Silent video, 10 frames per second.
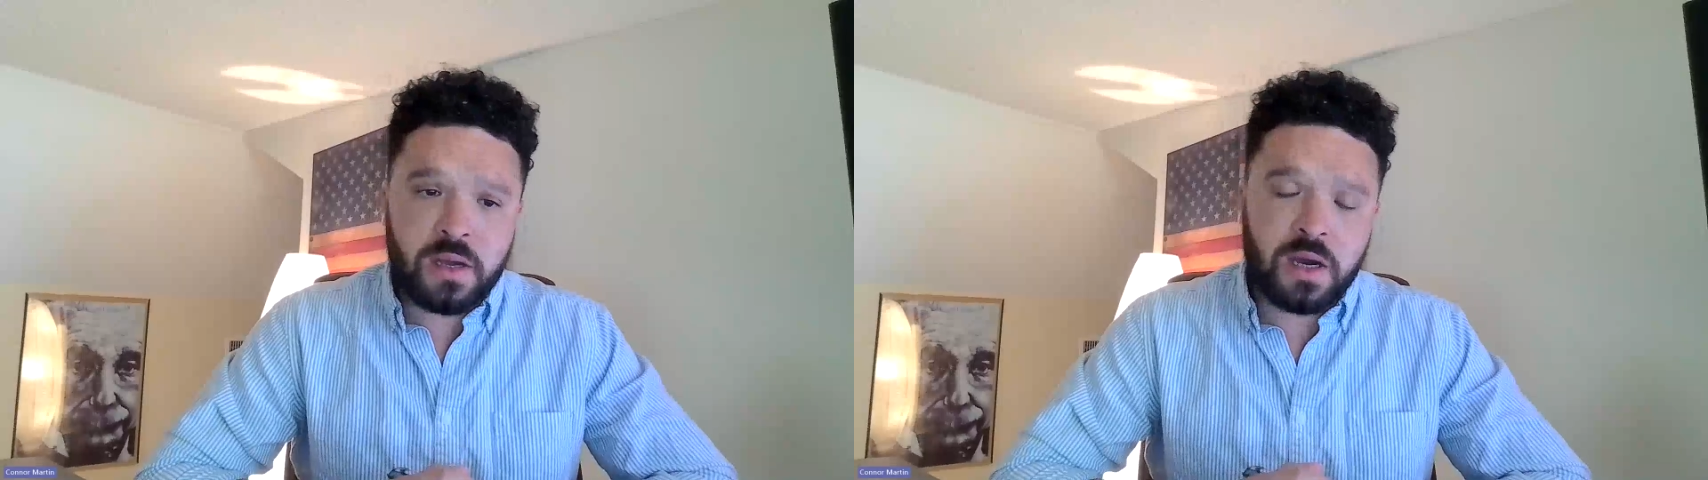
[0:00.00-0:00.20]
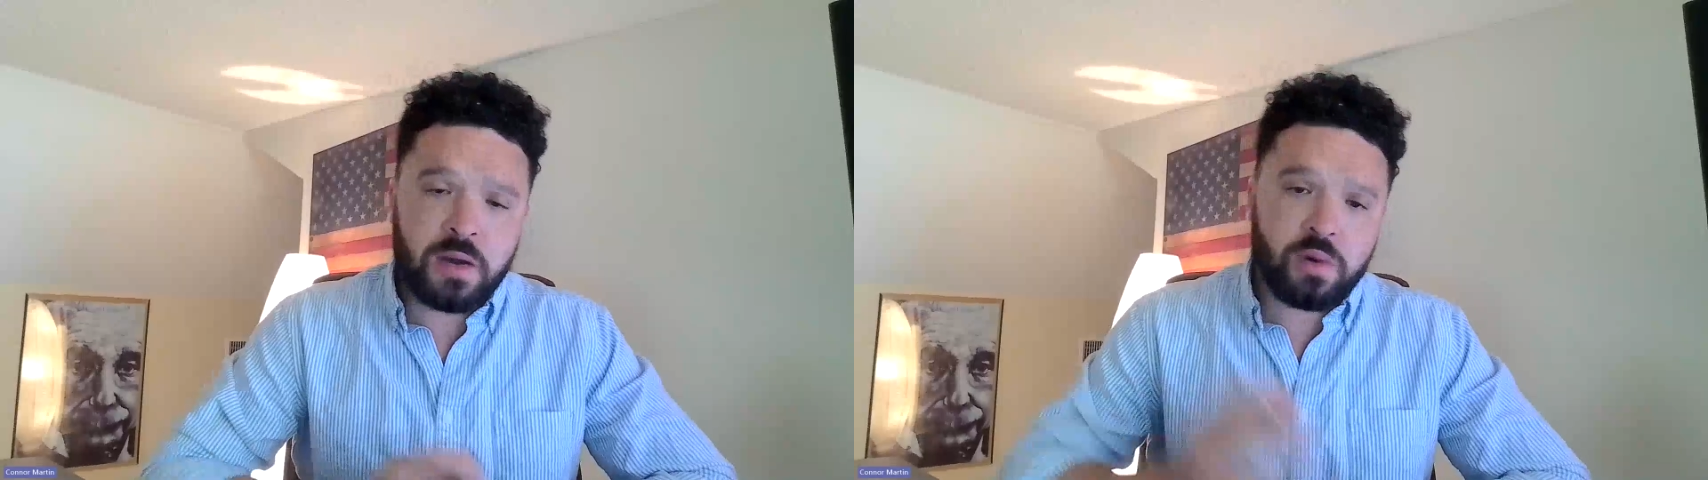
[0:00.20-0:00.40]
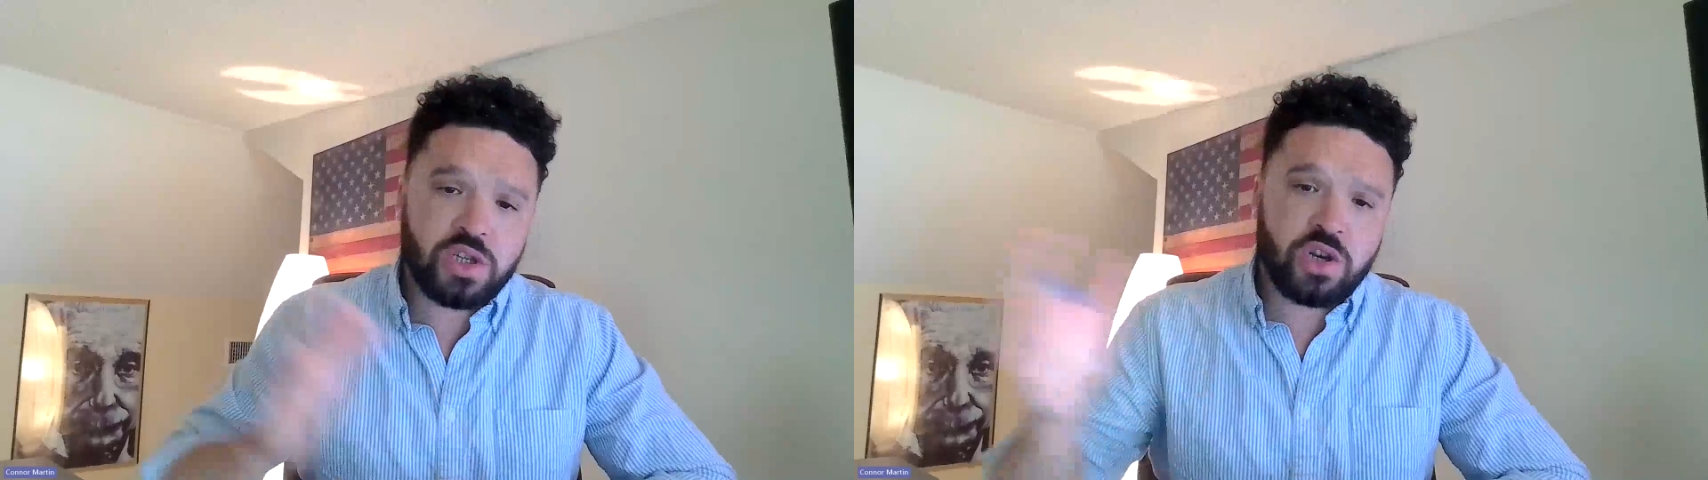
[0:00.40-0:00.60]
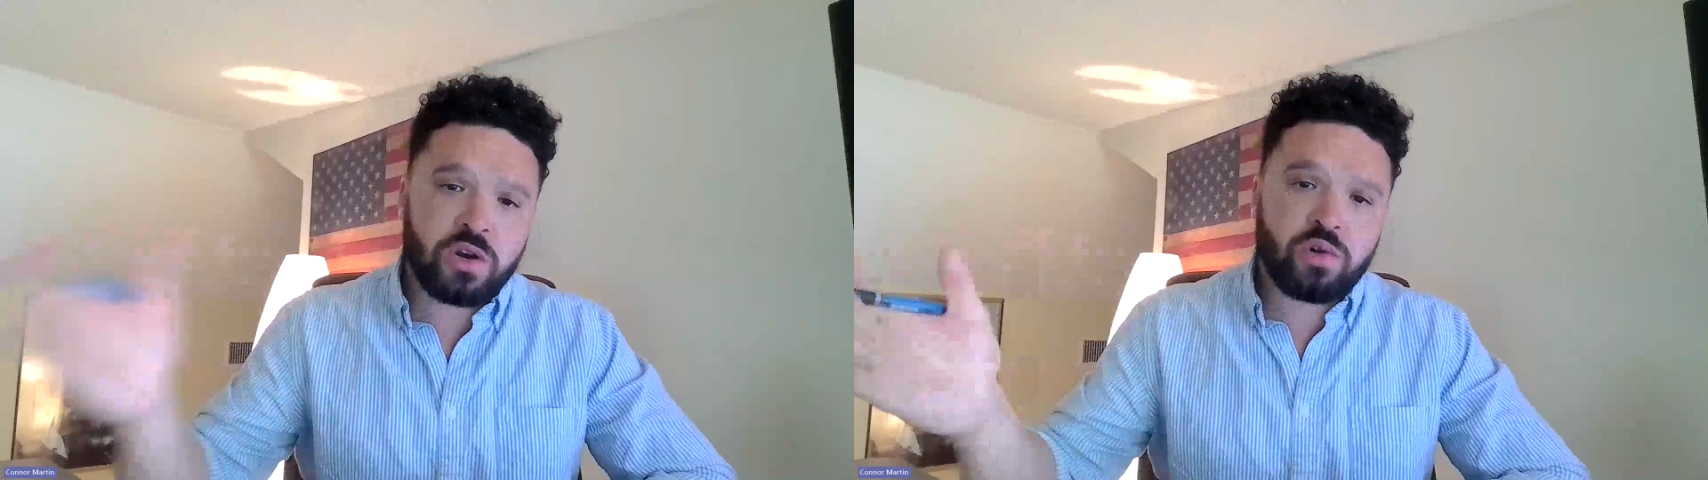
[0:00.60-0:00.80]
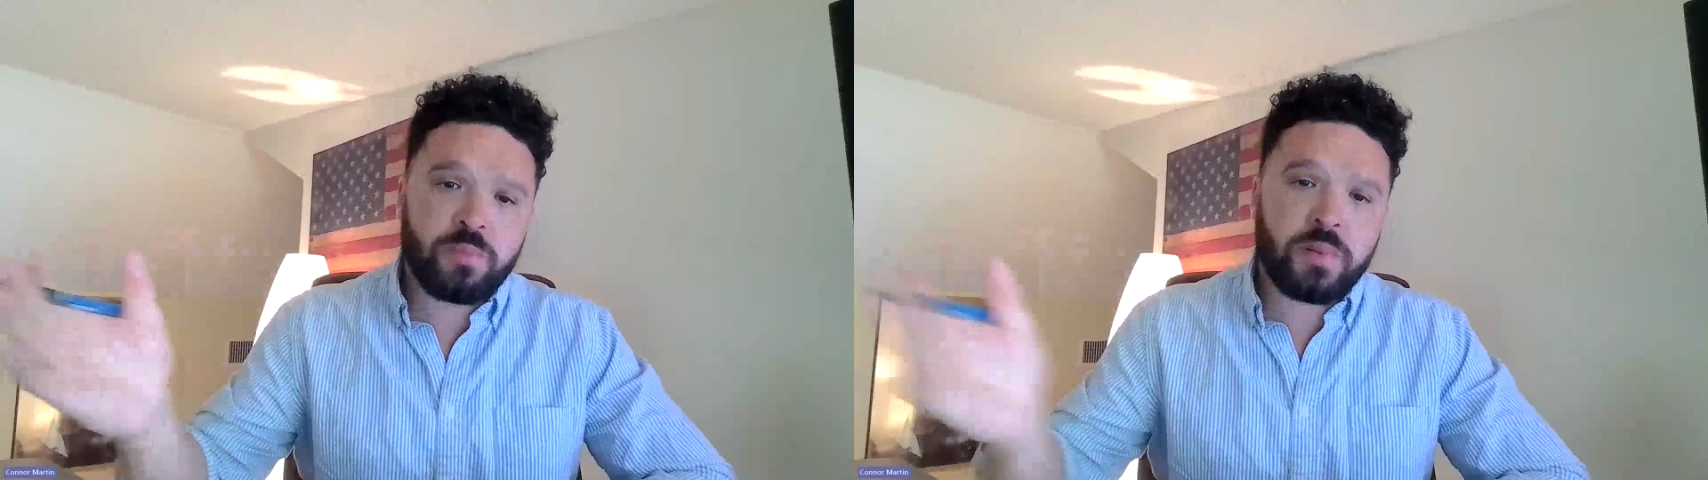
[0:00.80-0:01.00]
where
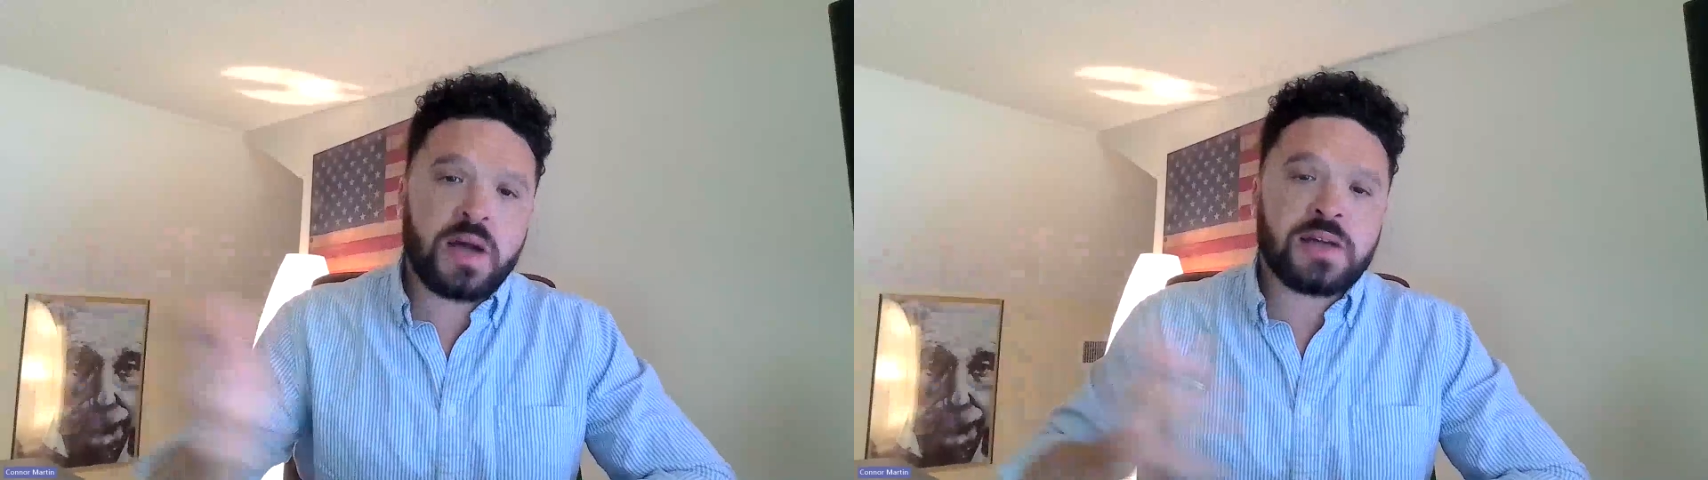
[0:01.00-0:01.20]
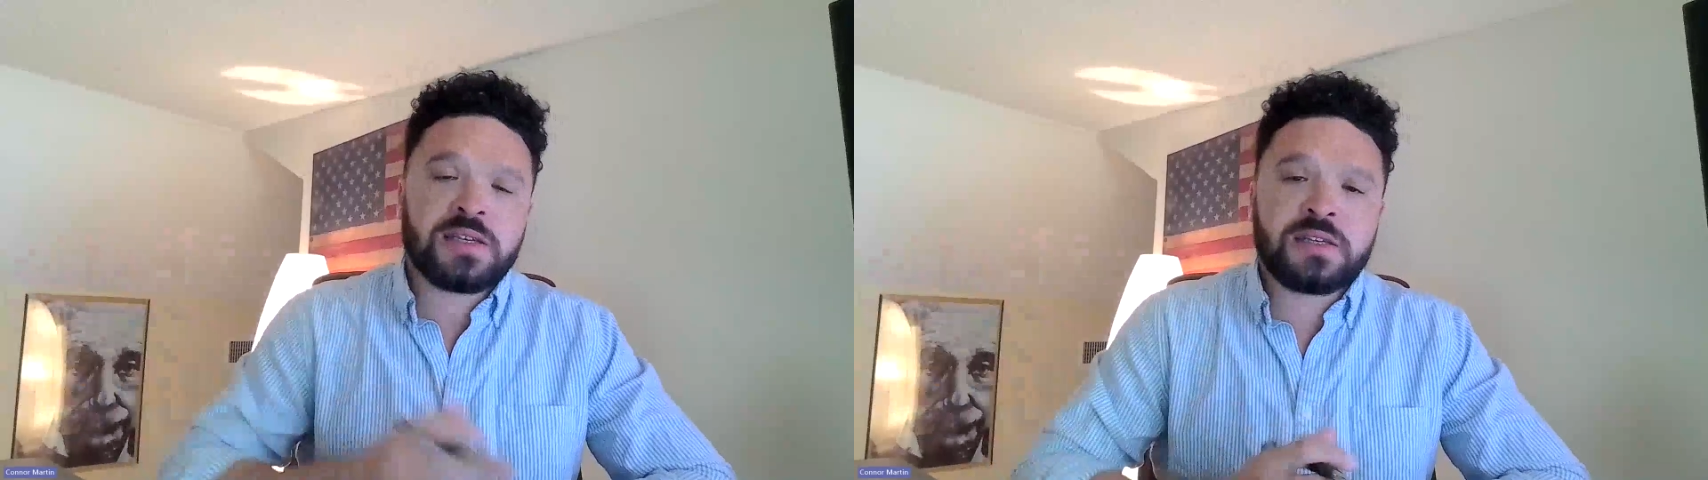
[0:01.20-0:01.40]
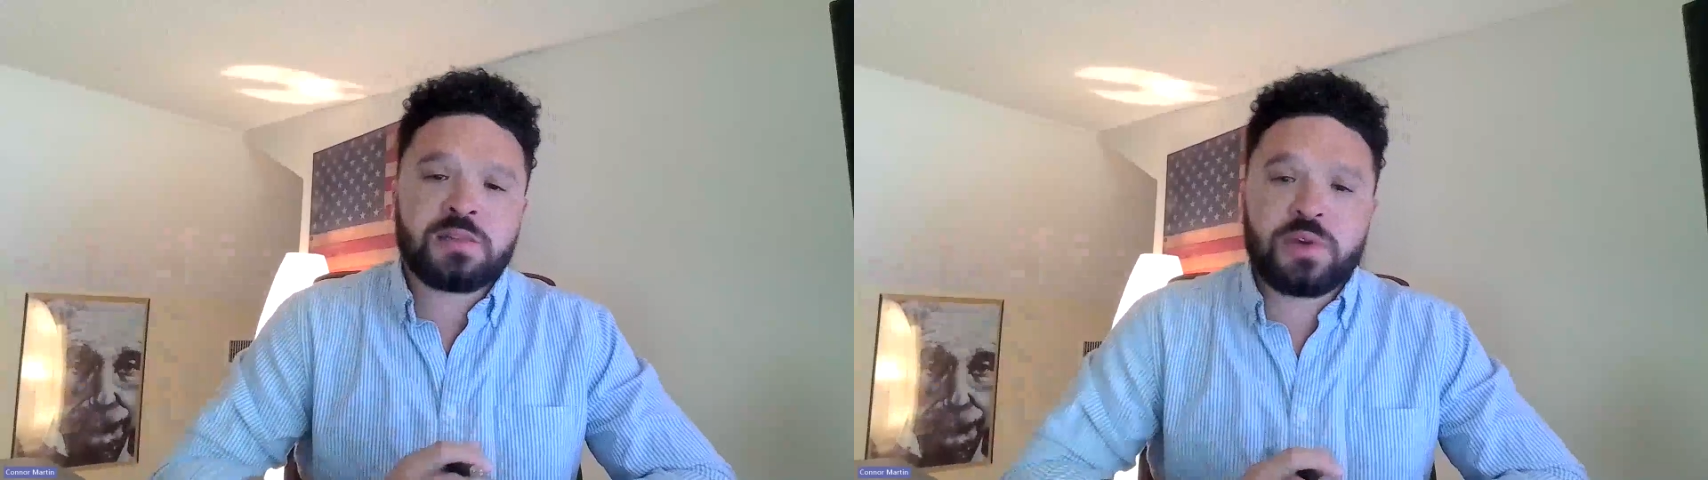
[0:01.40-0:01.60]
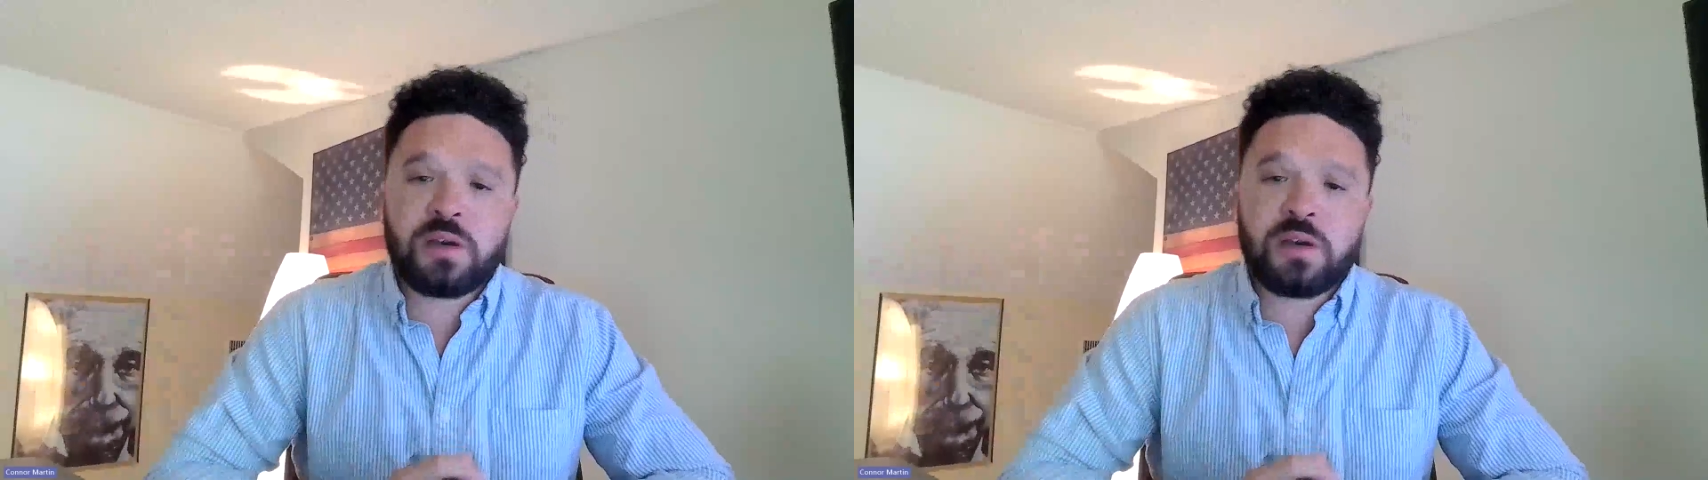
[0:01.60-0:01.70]
Charter Oak Plaza is,